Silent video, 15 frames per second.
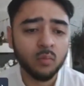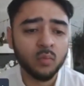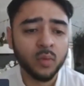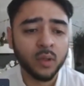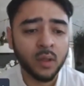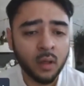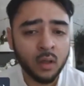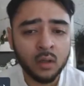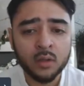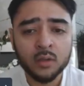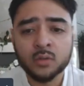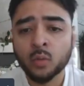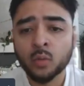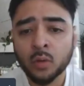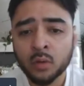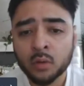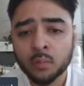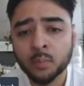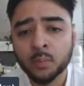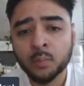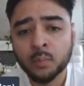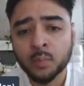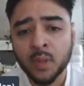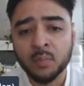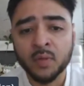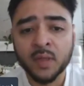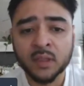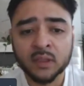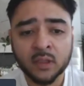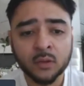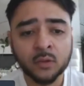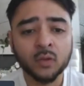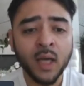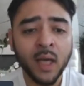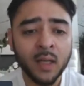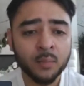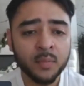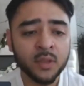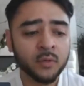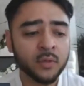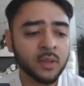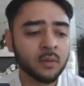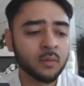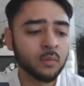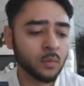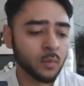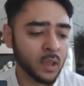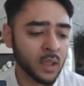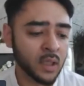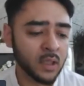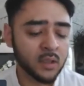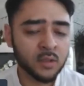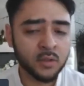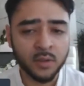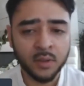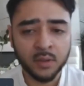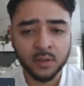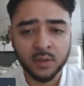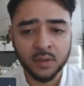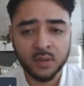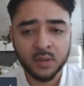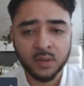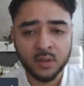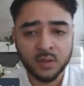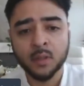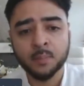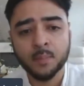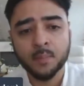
regardless what preparation you can be doing during this time.